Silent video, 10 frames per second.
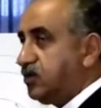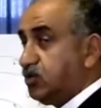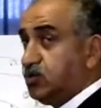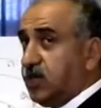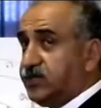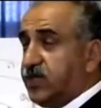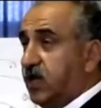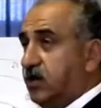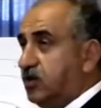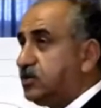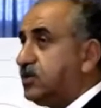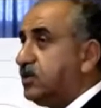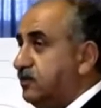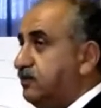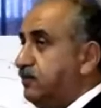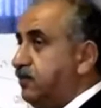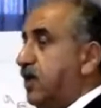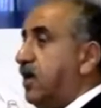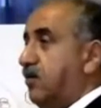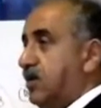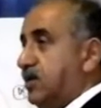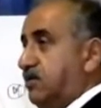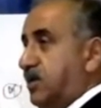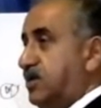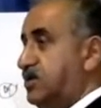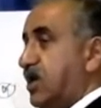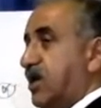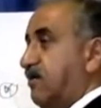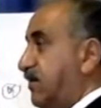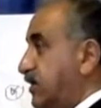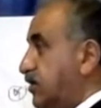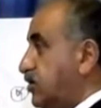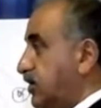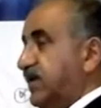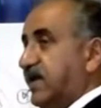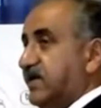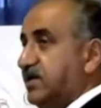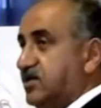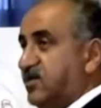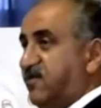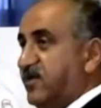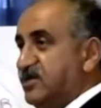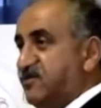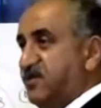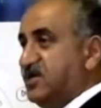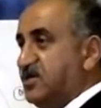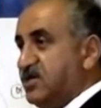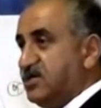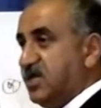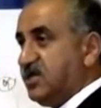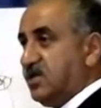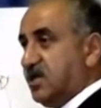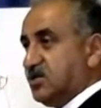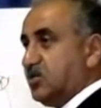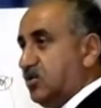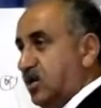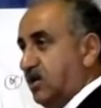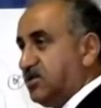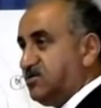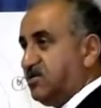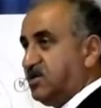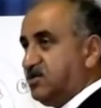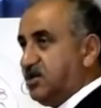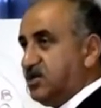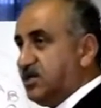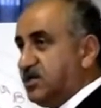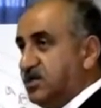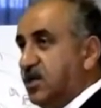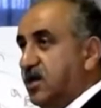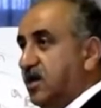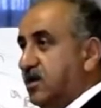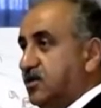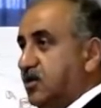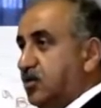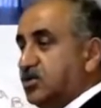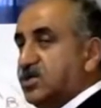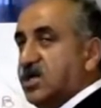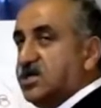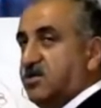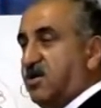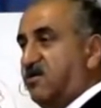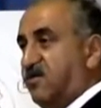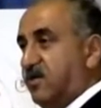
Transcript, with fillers: Do not put. What it means, when you connected your fridge freezers and the next door neighbor's fridge freezers, don't take them off.